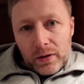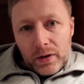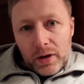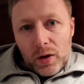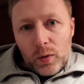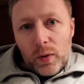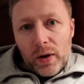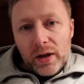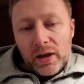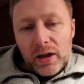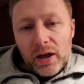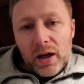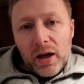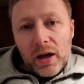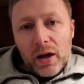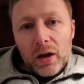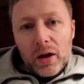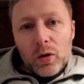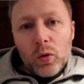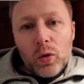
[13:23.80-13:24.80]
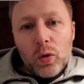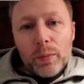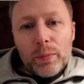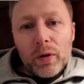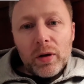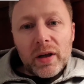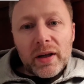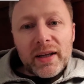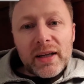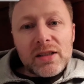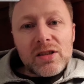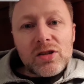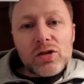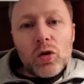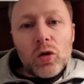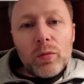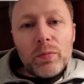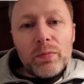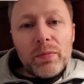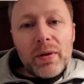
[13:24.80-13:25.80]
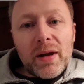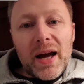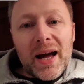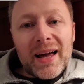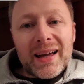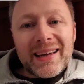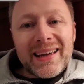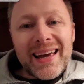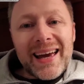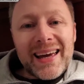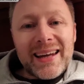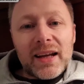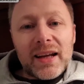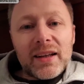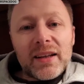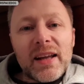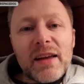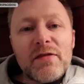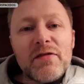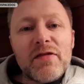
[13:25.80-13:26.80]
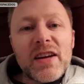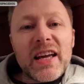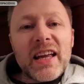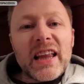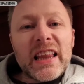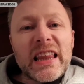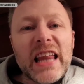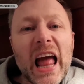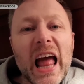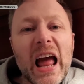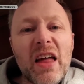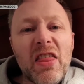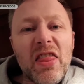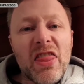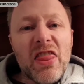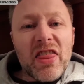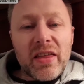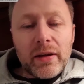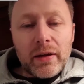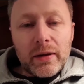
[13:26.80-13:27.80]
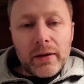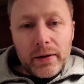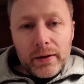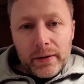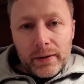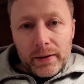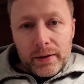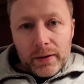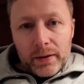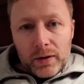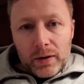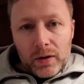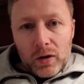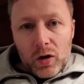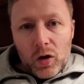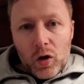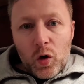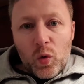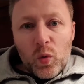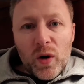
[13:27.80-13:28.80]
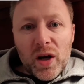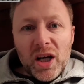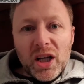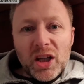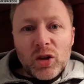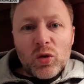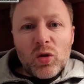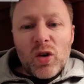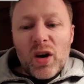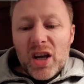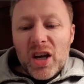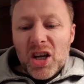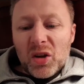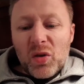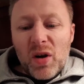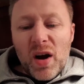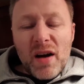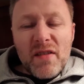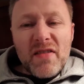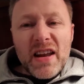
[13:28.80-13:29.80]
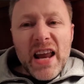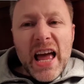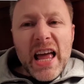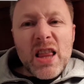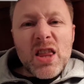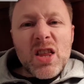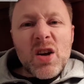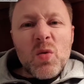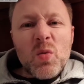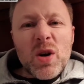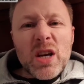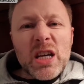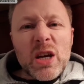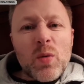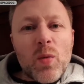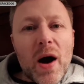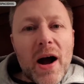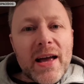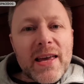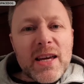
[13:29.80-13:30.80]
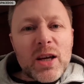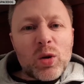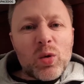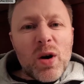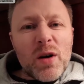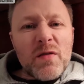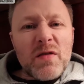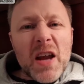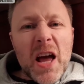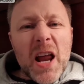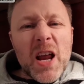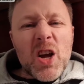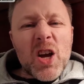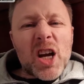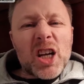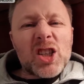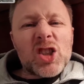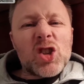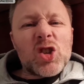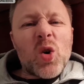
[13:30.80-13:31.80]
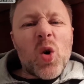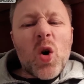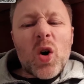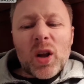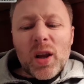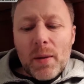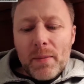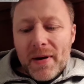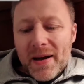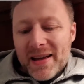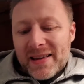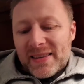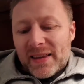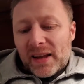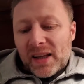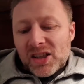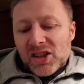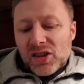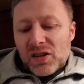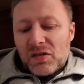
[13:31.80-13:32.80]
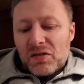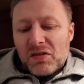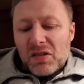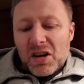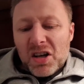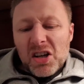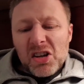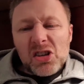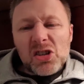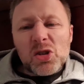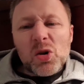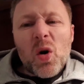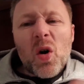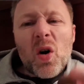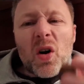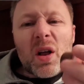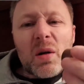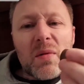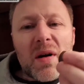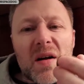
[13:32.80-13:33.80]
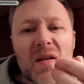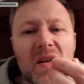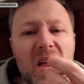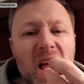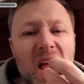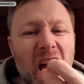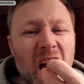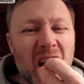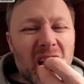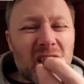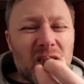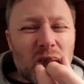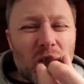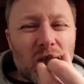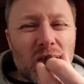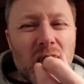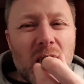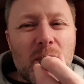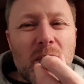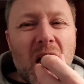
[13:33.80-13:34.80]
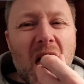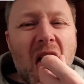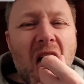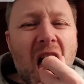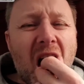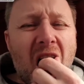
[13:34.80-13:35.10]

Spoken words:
They want you to go about like a zombie, a kind of living death. Where you're not having anything of what you want. You're not having any of your chocolate, man. Your delicious fucking chocolate, man. It didn't you, man?